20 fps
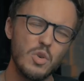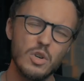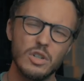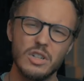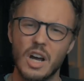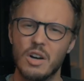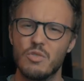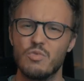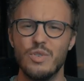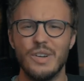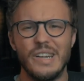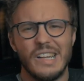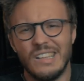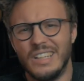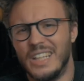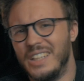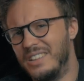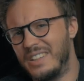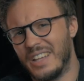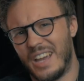who are not
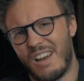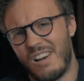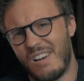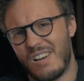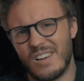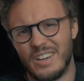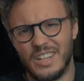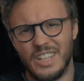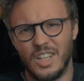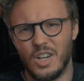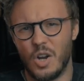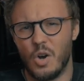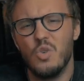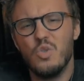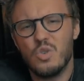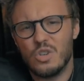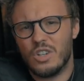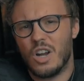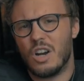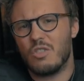really there, you know,
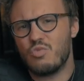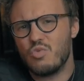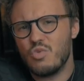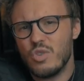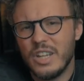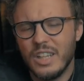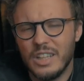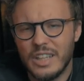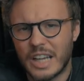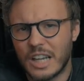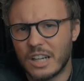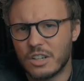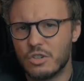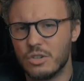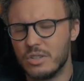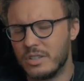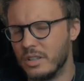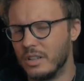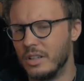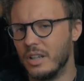who are not really
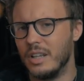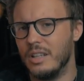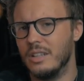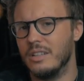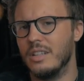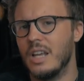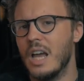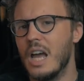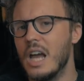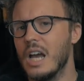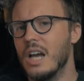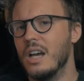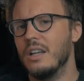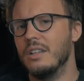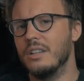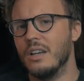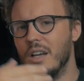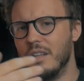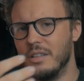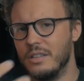interested in
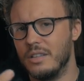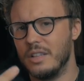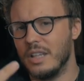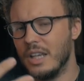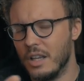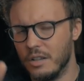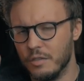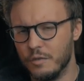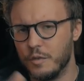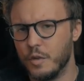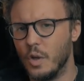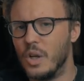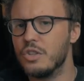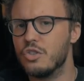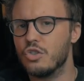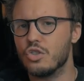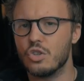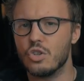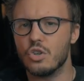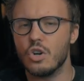uh, the
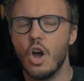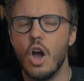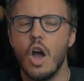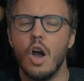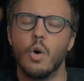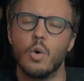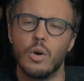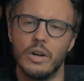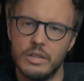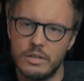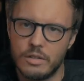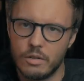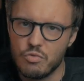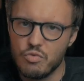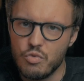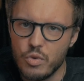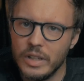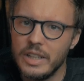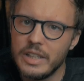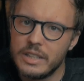influencer. Or is there
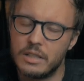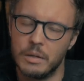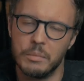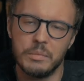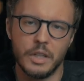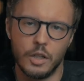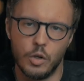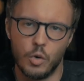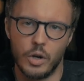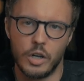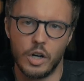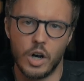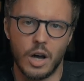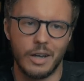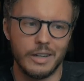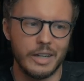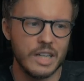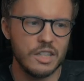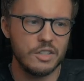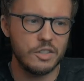really something going
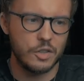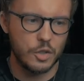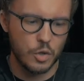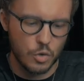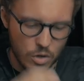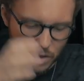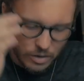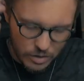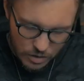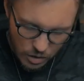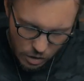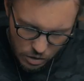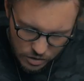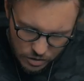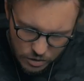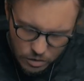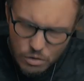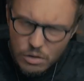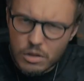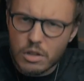on? Is there
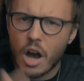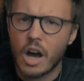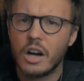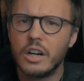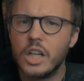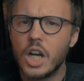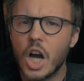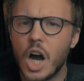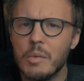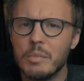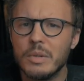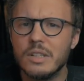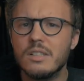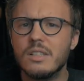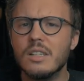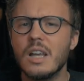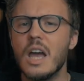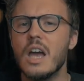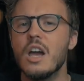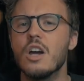is there a lot of
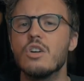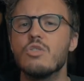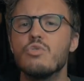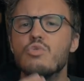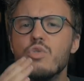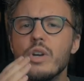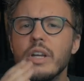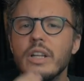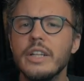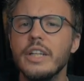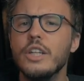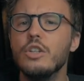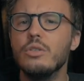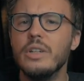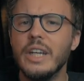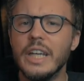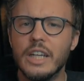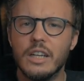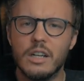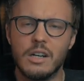comments, really
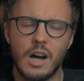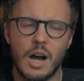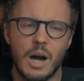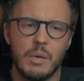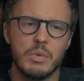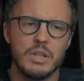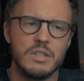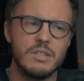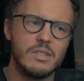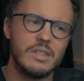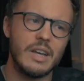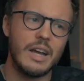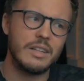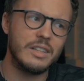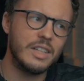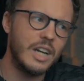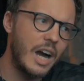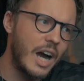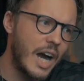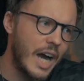unique comments
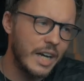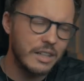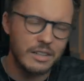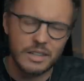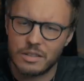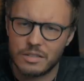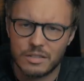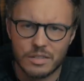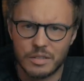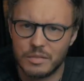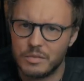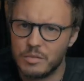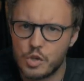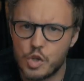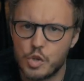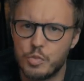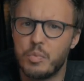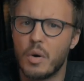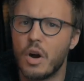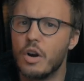that kind that
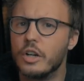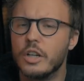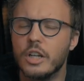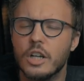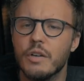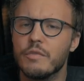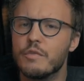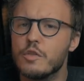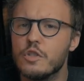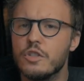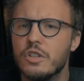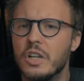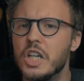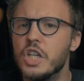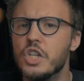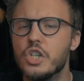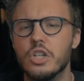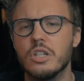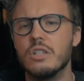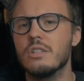spark
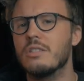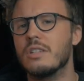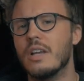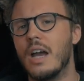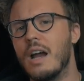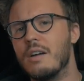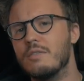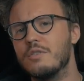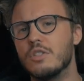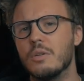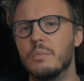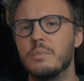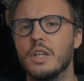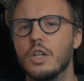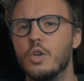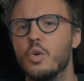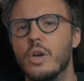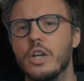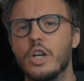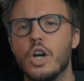conversations, that have
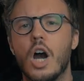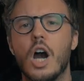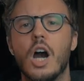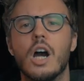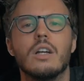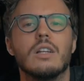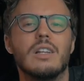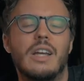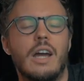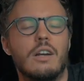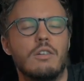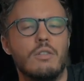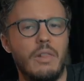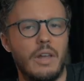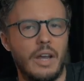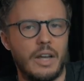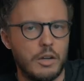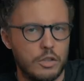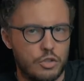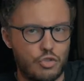something going on, kind of
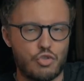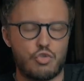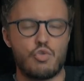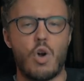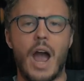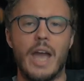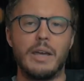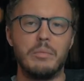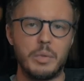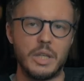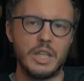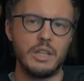like a tribe